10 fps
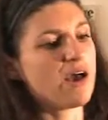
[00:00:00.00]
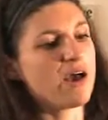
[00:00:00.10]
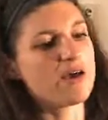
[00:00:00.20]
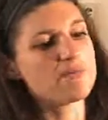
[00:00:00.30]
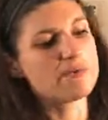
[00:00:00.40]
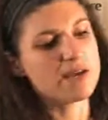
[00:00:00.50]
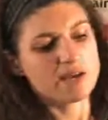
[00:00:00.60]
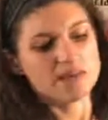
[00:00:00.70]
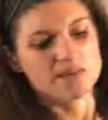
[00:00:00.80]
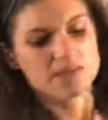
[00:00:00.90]
and
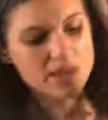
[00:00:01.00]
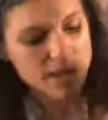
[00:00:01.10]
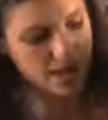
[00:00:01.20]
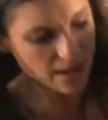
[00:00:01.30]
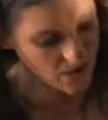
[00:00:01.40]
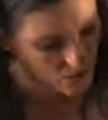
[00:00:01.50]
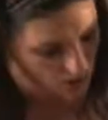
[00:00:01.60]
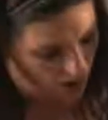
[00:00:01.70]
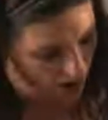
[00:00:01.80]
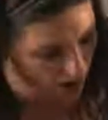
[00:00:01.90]
blend again
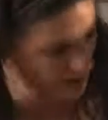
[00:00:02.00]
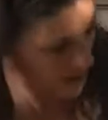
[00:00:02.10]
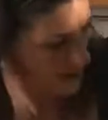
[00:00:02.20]
on high.